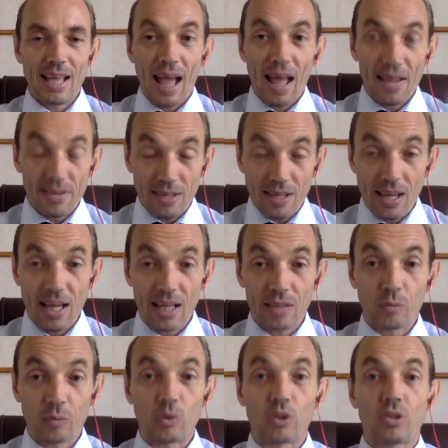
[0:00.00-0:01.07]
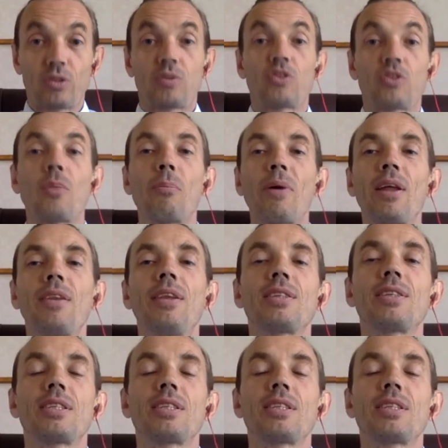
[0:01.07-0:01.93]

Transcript: And that was tremendous